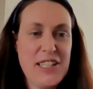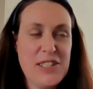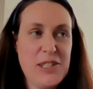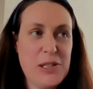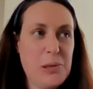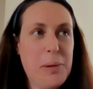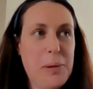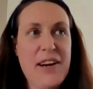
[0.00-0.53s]

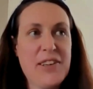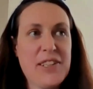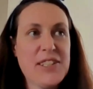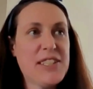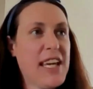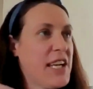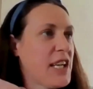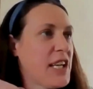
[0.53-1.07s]
Do
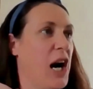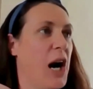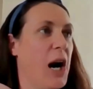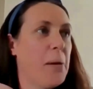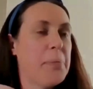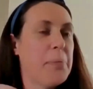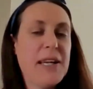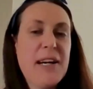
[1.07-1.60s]
parents get a
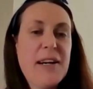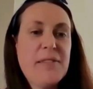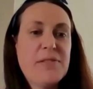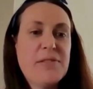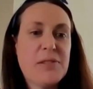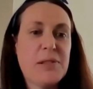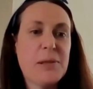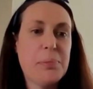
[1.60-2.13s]
copy
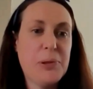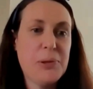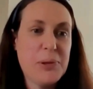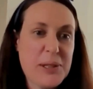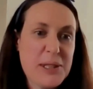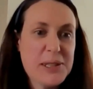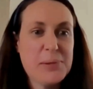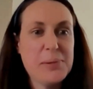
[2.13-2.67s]
of the
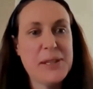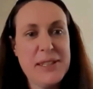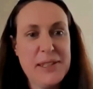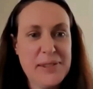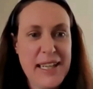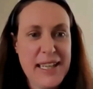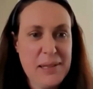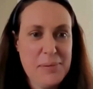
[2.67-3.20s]
report with
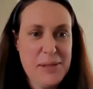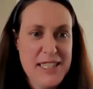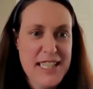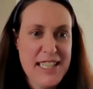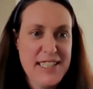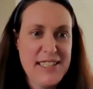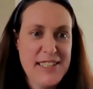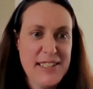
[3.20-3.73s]
the
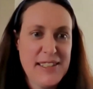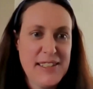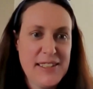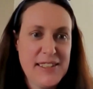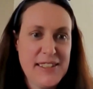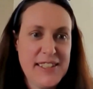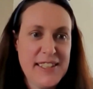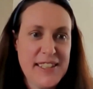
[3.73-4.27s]

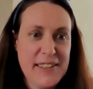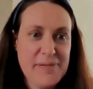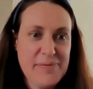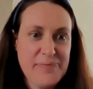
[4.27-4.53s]
recommendations?